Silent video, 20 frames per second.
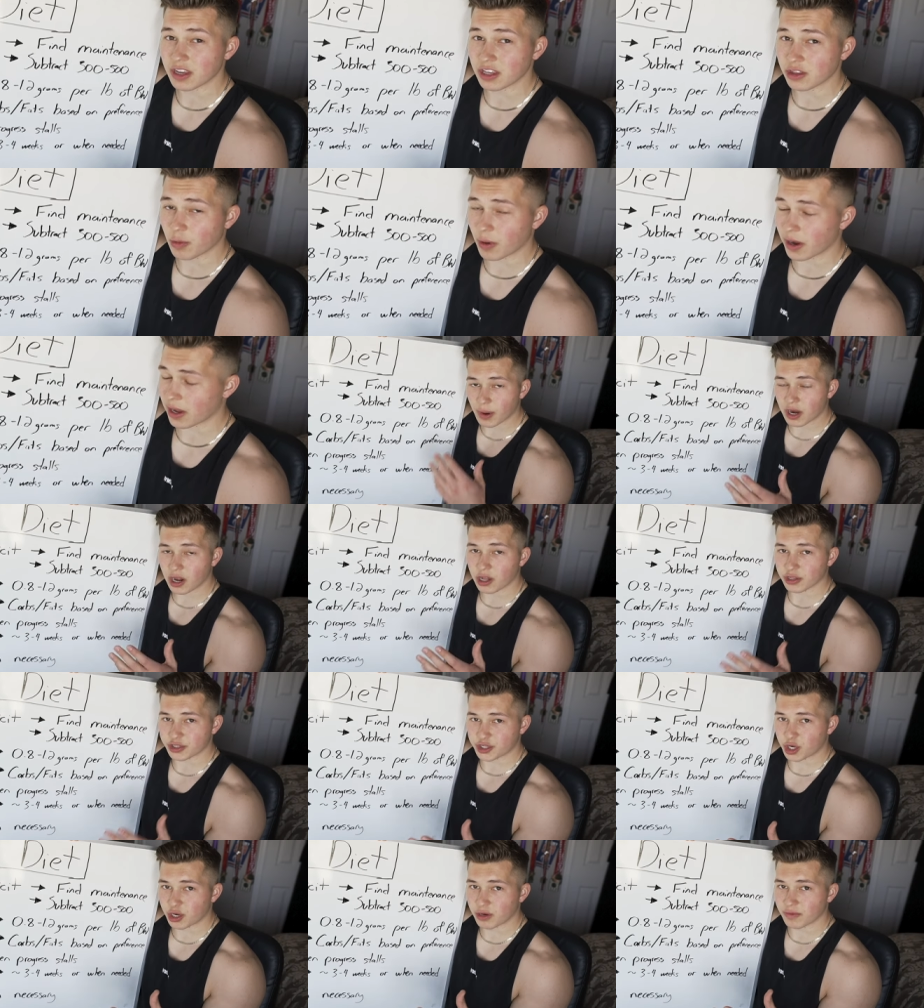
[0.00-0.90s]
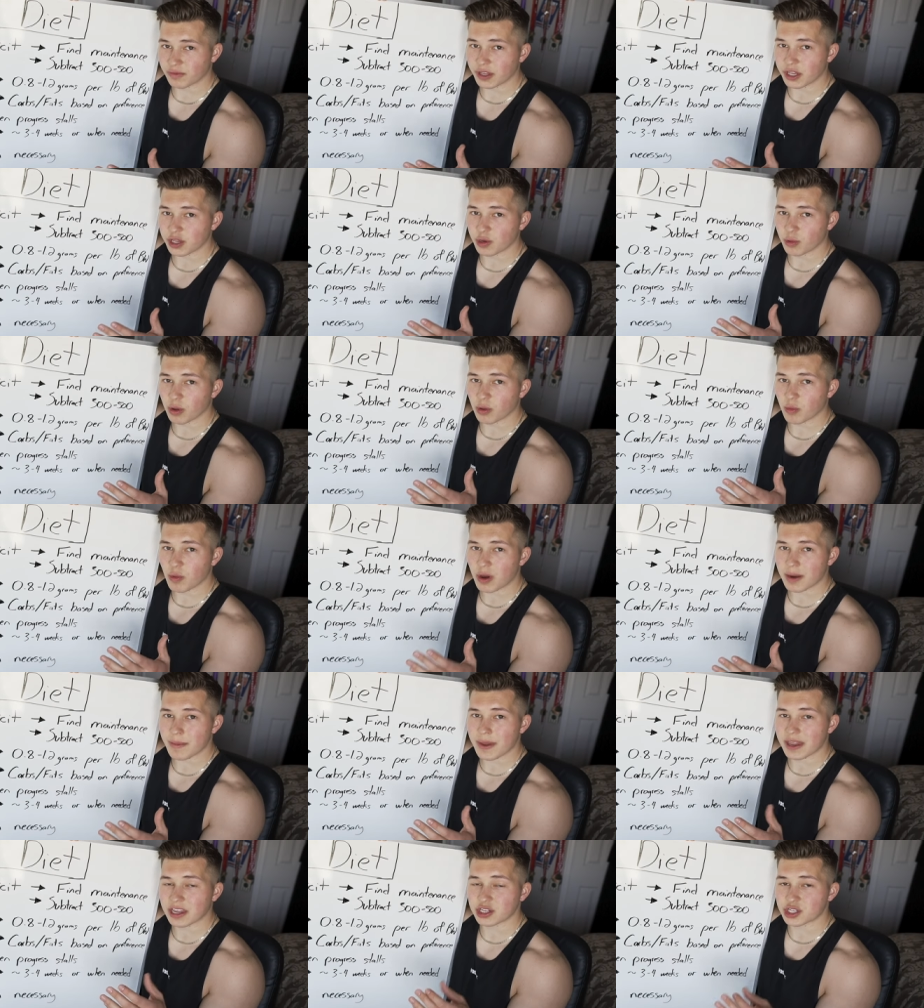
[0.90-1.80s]
Either way. But alternatively, you will
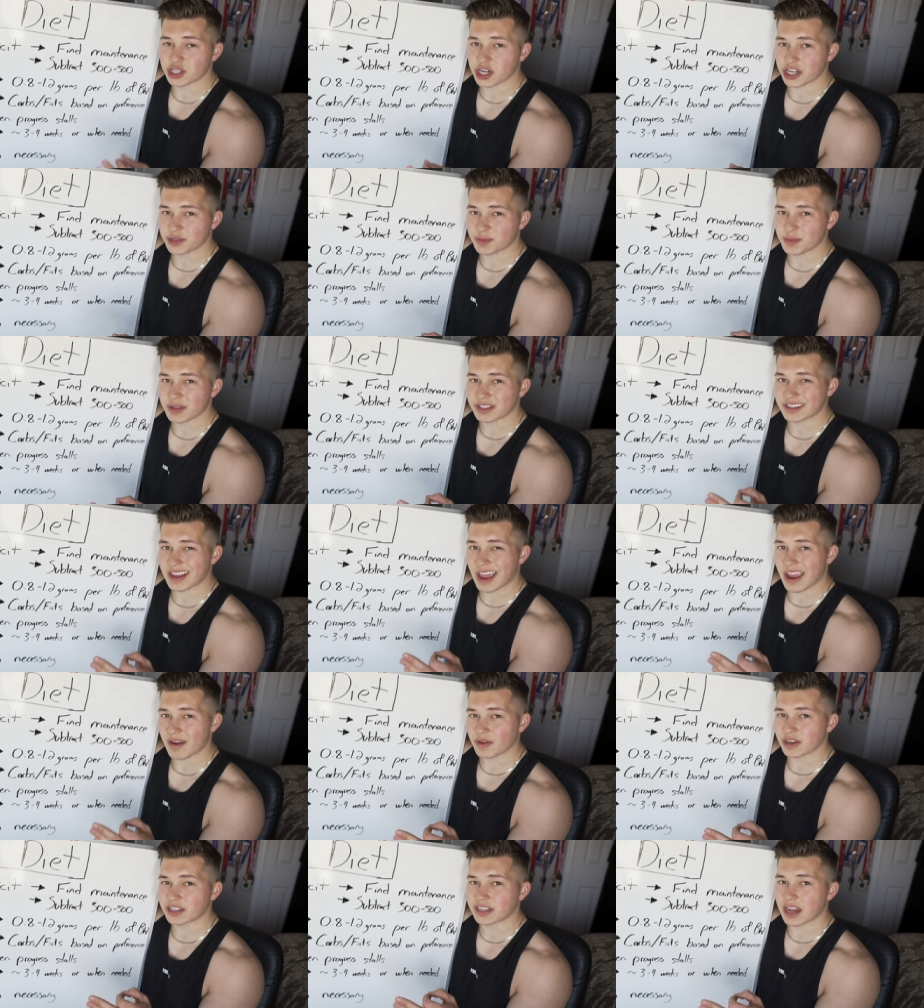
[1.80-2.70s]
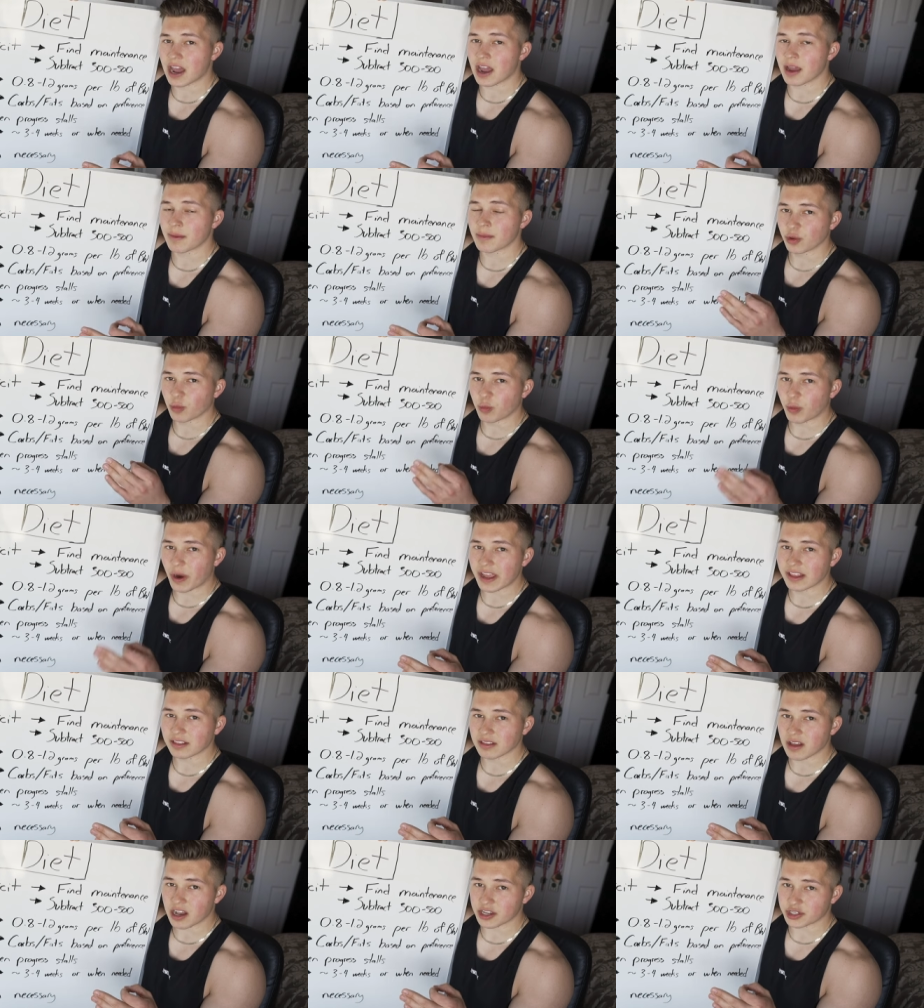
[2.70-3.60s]
want to make adjustments every time your
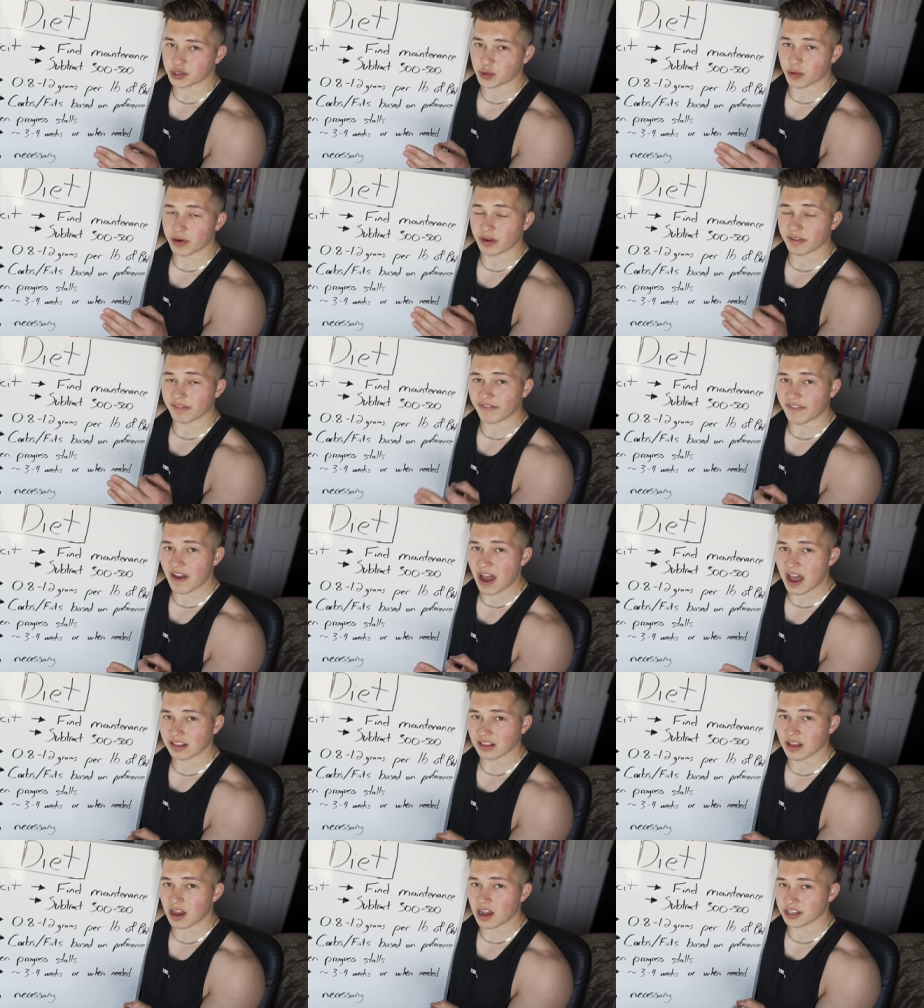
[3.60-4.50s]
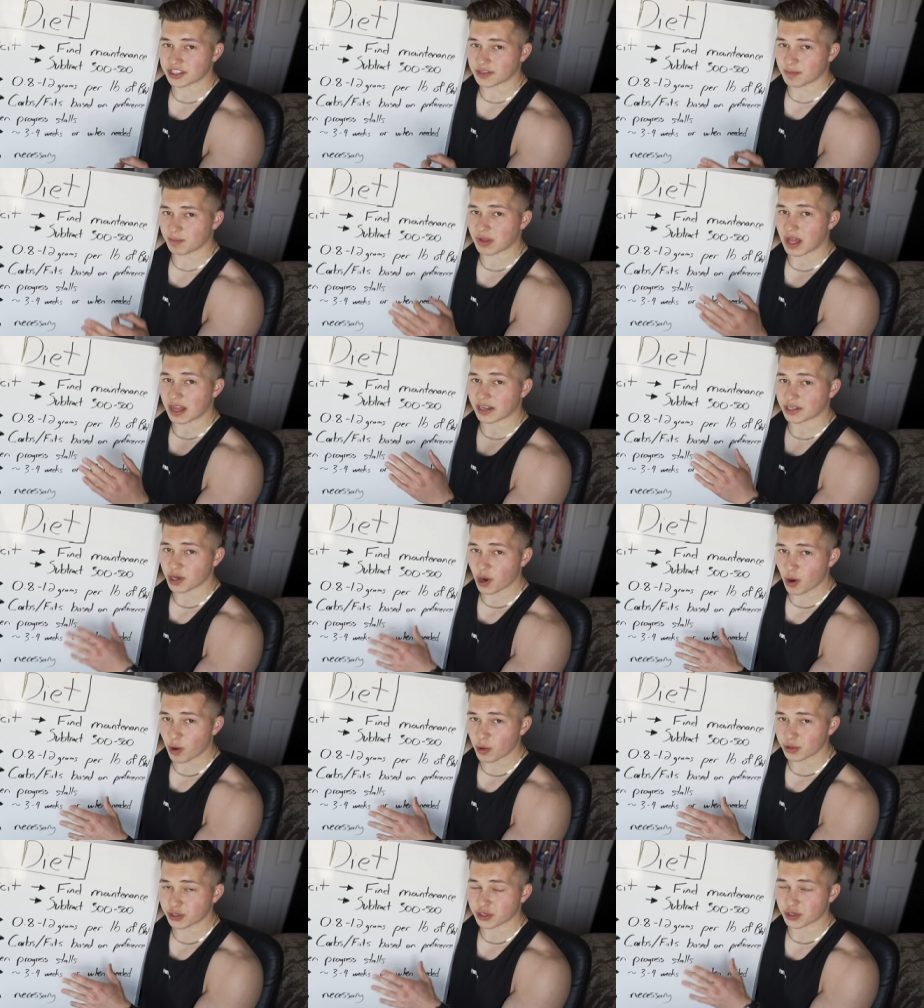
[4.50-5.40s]
weight loss or your fat loss
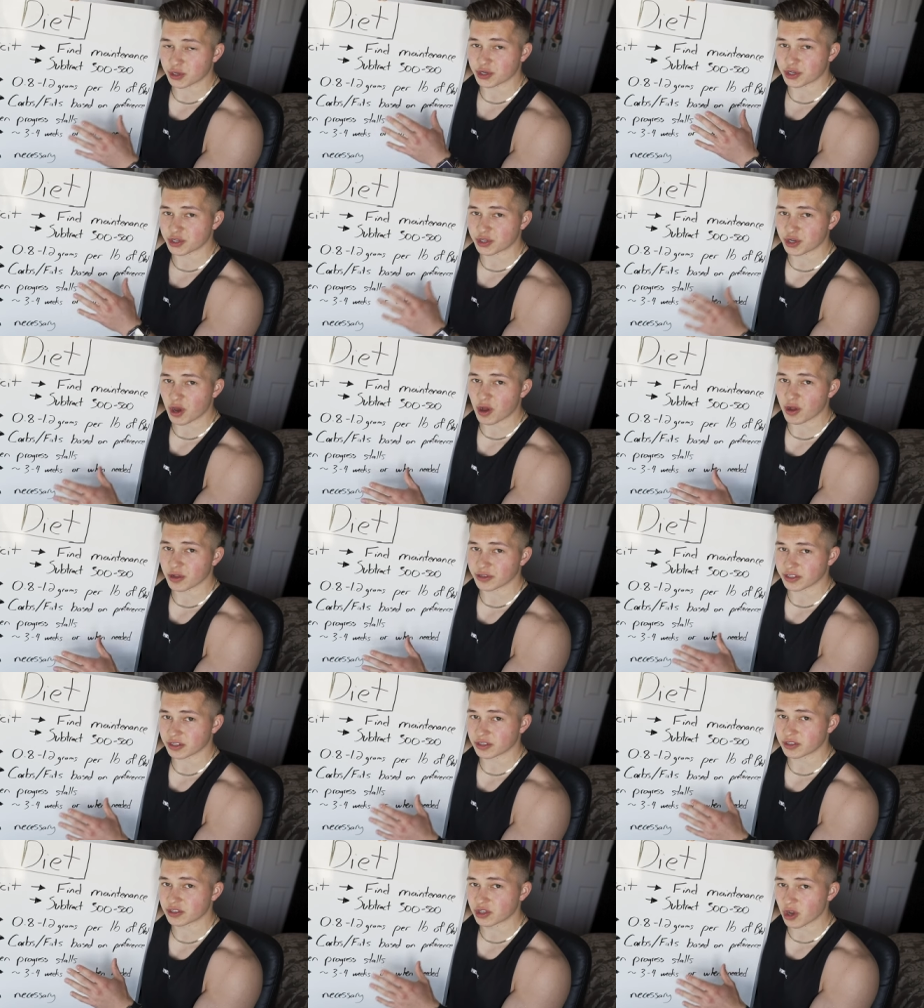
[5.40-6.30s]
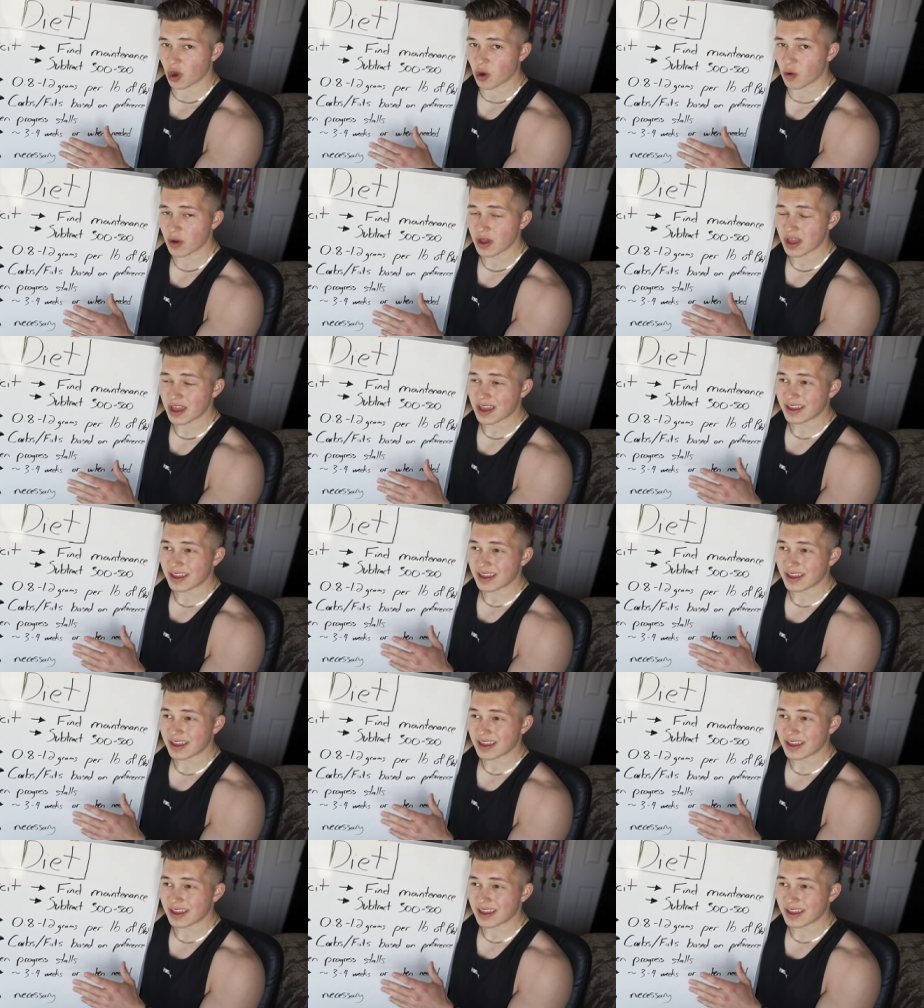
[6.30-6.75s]
plateaus or stalls. So